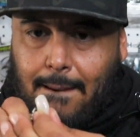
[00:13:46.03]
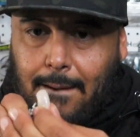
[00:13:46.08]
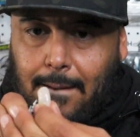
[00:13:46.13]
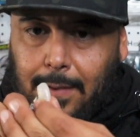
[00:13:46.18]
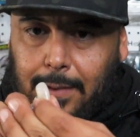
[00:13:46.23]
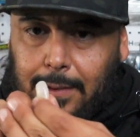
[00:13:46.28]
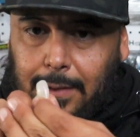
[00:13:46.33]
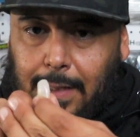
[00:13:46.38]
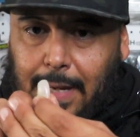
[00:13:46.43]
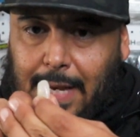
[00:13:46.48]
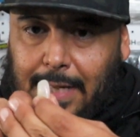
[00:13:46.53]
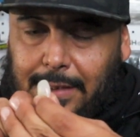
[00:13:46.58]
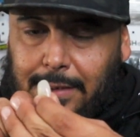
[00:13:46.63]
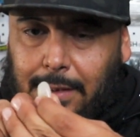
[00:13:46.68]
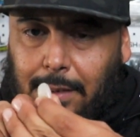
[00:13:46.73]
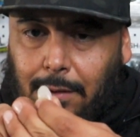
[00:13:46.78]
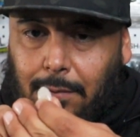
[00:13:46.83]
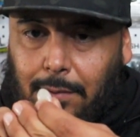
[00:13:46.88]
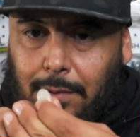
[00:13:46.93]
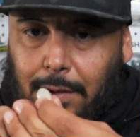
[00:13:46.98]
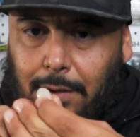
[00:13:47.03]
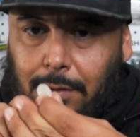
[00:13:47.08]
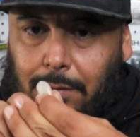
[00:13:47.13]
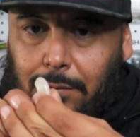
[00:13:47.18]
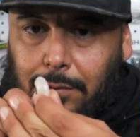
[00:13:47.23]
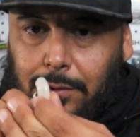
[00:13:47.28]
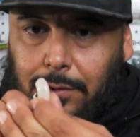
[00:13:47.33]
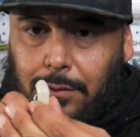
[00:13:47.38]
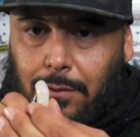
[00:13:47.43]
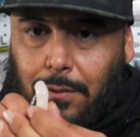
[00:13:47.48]
Because the last thing you want to
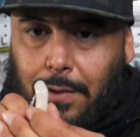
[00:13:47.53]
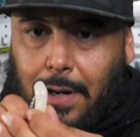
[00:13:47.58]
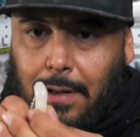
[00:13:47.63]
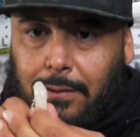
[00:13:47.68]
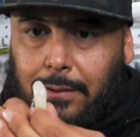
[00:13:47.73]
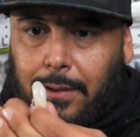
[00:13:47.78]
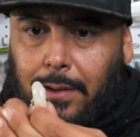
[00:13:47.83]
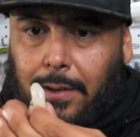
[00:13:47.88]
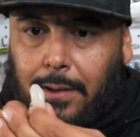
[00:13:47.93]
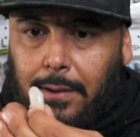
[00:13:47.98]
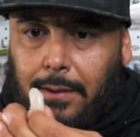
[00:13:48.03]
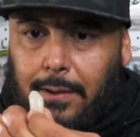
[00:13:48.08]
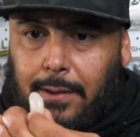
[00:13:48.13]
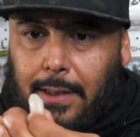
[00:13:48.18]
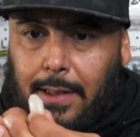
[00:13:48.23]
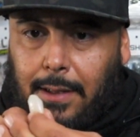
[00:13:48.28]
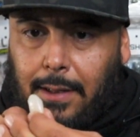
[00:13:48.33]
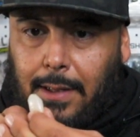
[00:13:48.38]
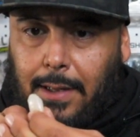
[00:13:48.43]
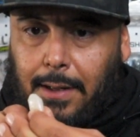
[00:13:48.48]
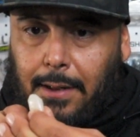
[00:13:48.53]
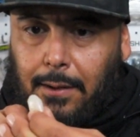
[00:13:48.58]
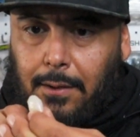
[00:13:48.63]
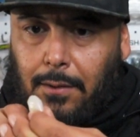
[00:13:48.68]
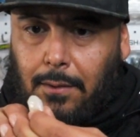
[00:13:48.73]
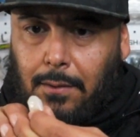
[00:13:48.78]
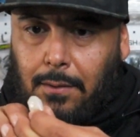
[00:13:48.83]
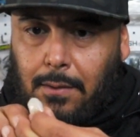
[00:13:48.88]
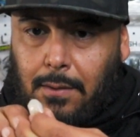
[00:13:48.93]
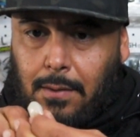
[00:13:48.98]
do is throw it out there and look like you got a
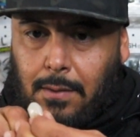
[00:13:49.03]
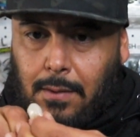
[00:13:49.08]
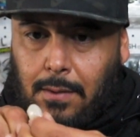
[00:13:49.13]
little,